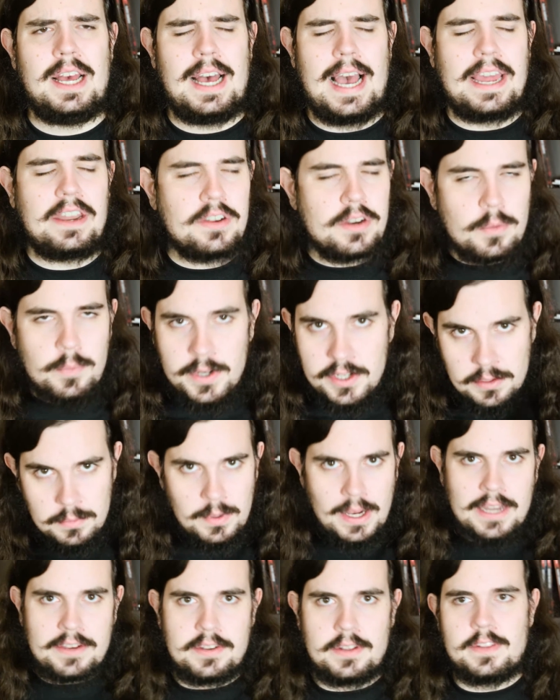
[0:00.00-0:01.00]
I don't know when you're
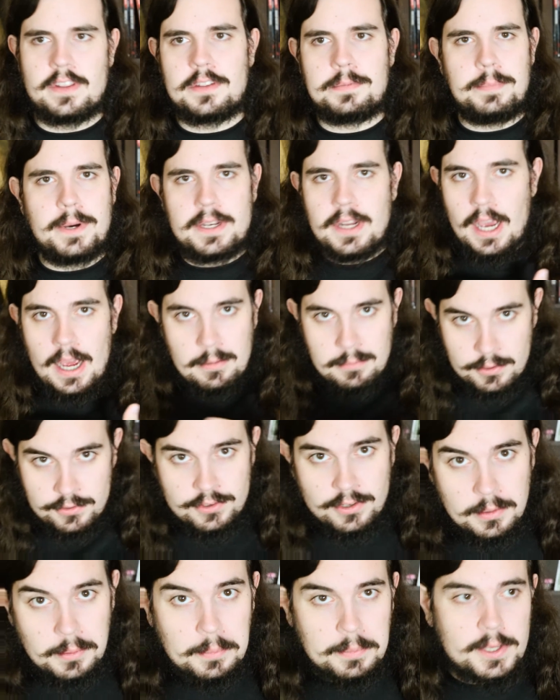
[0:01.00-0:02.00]
watching this, but
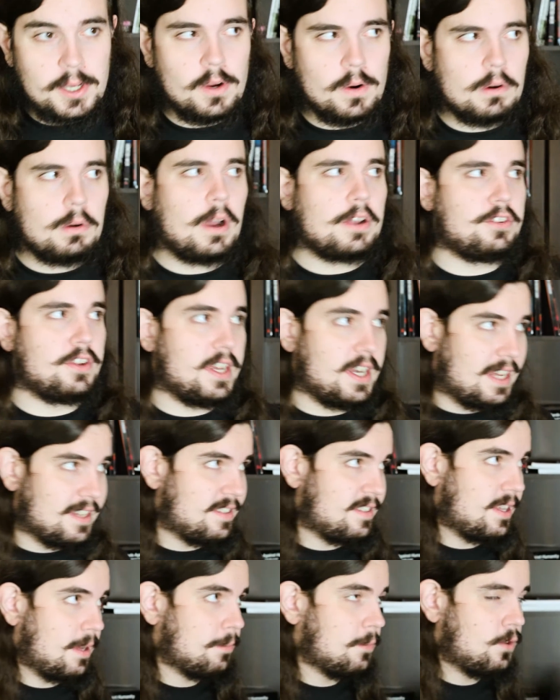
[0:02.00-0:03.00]
presumably you are watching it on
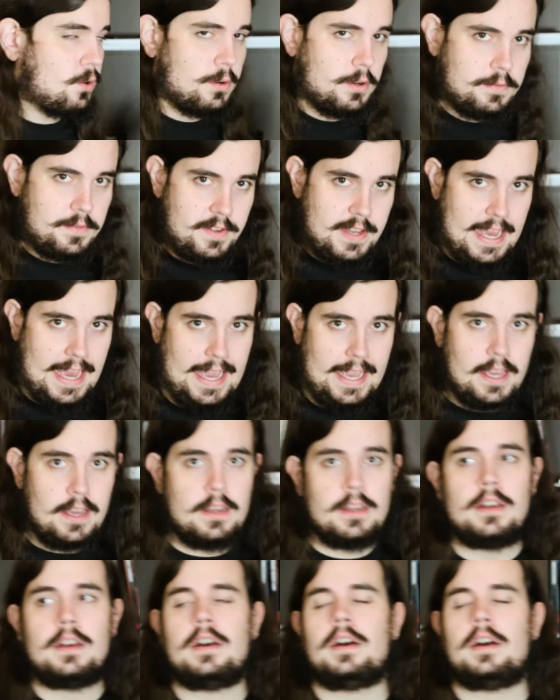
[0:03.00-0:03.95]
some sort of day.